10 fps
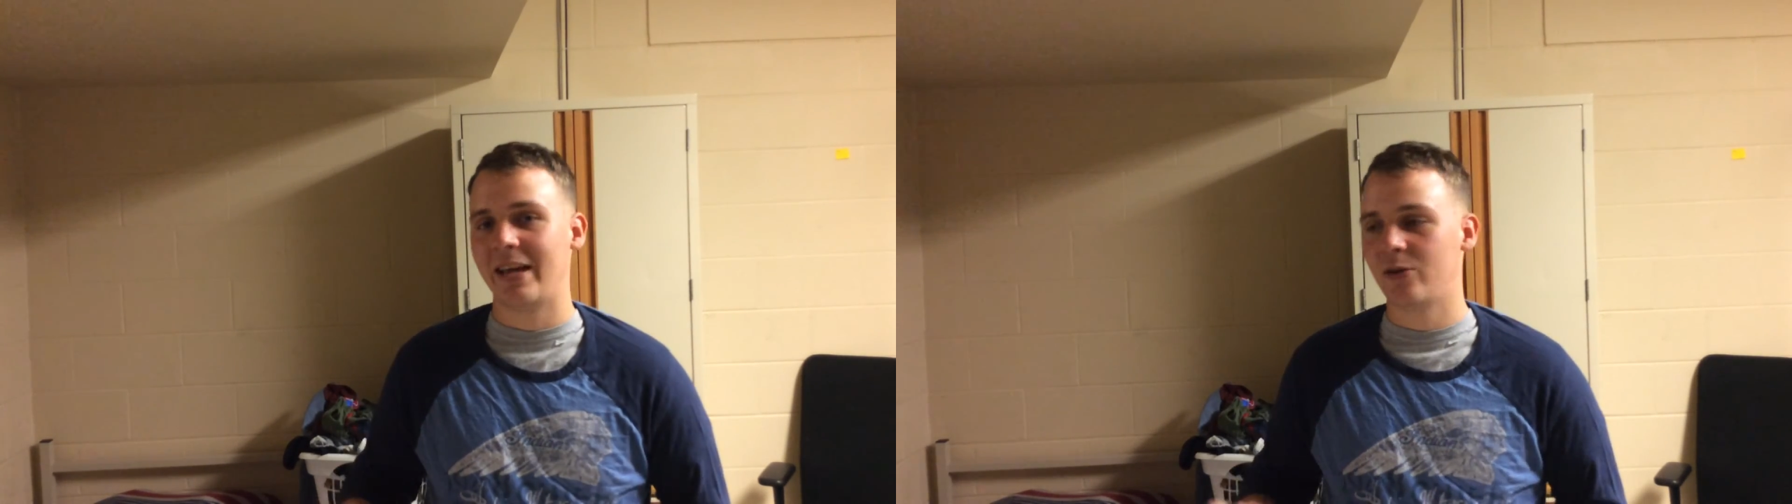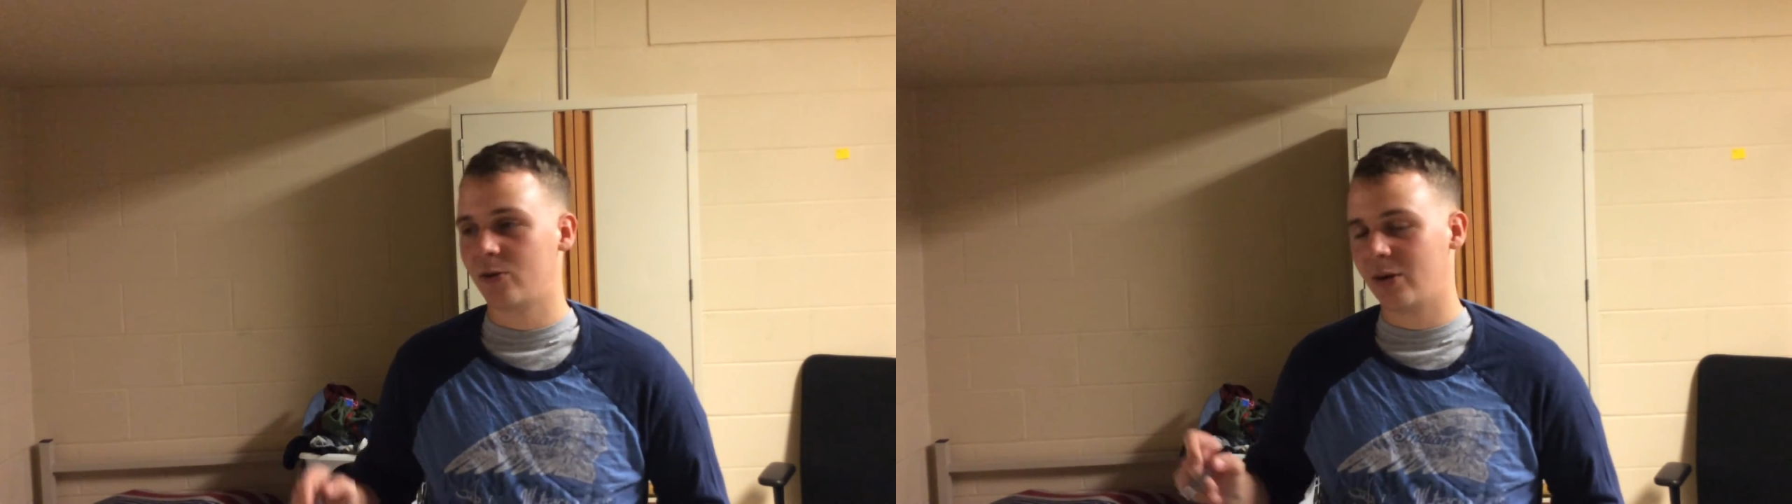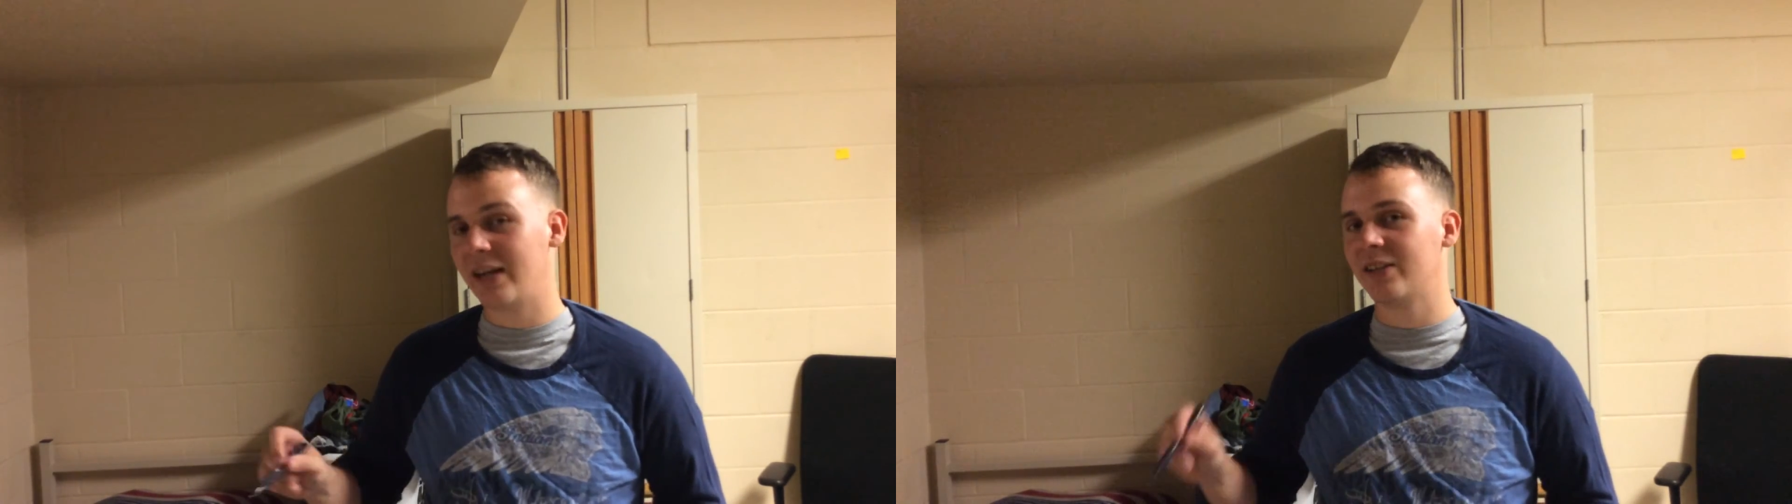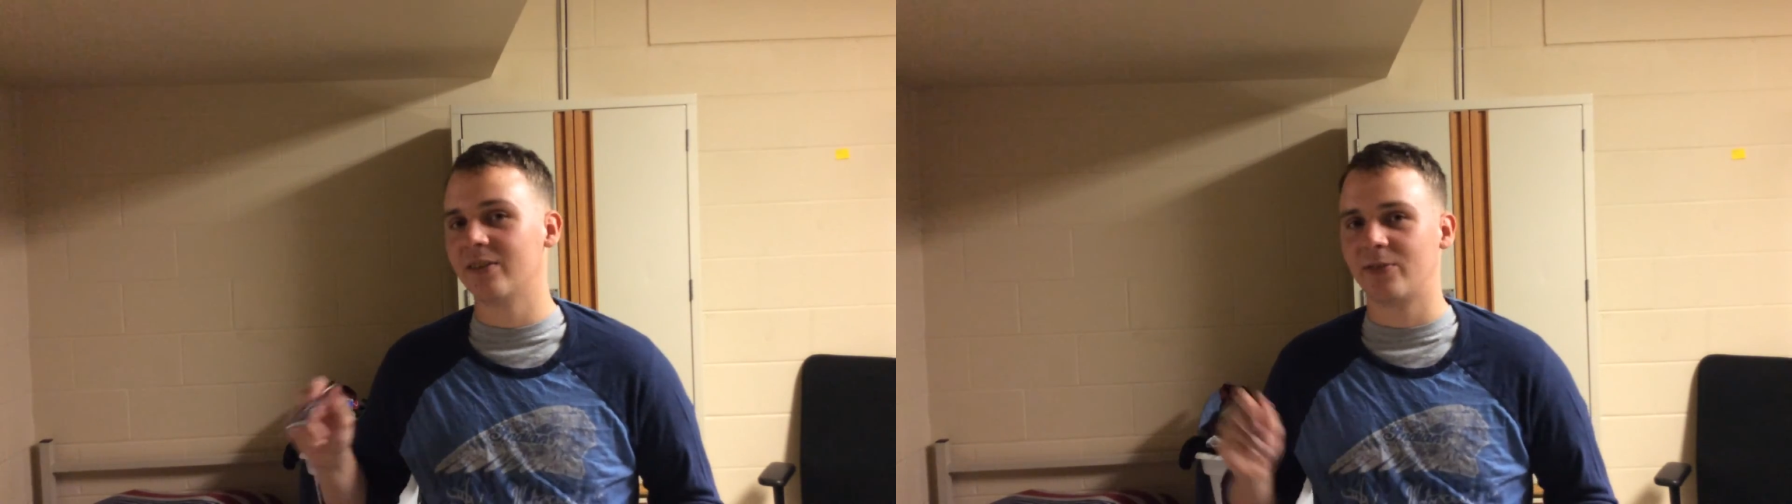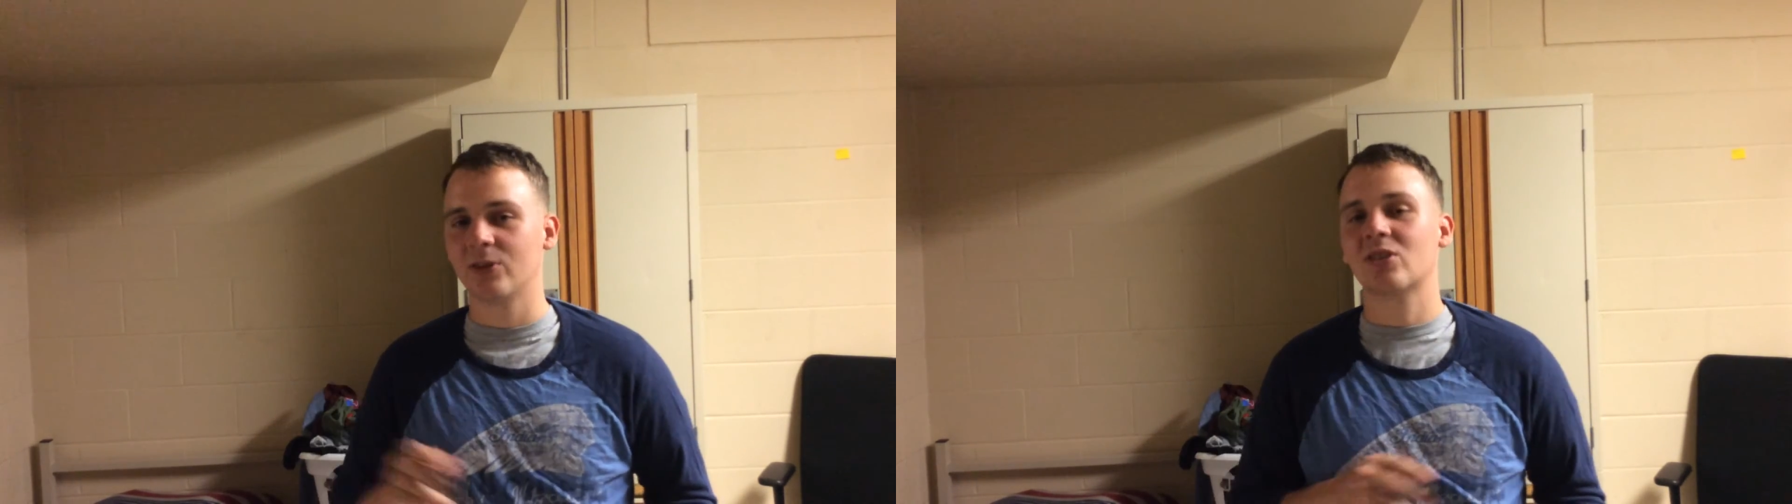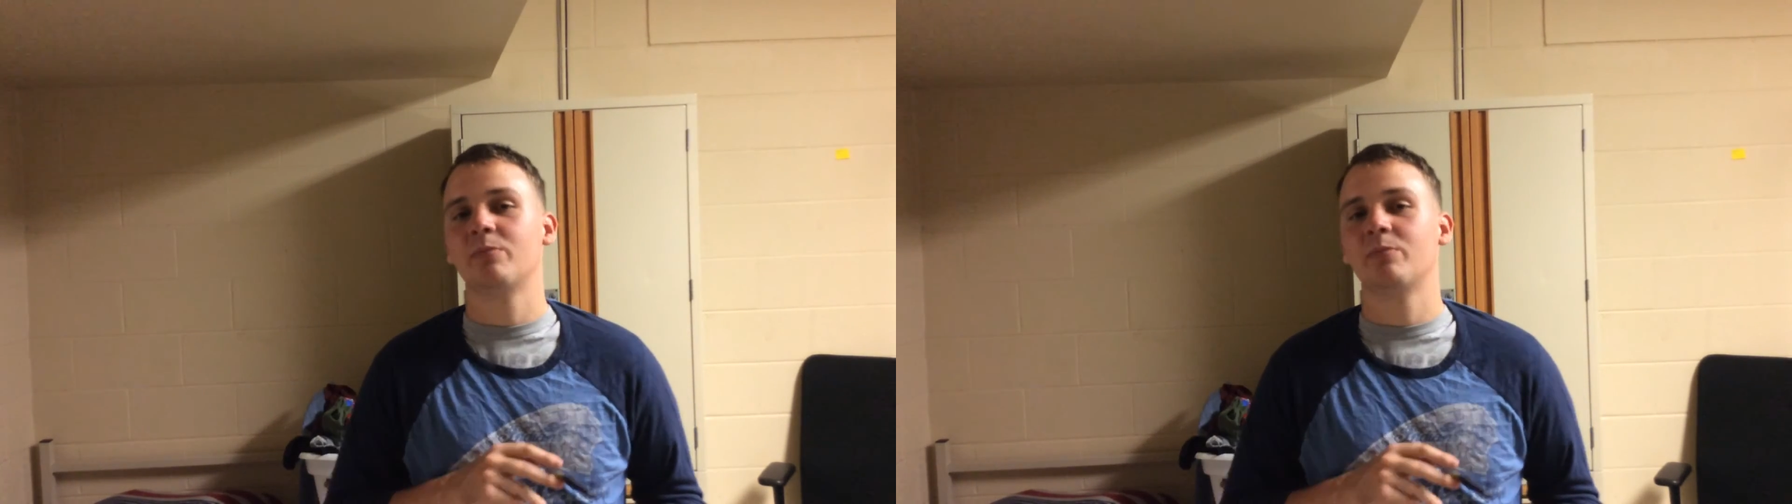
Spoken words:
man who created the first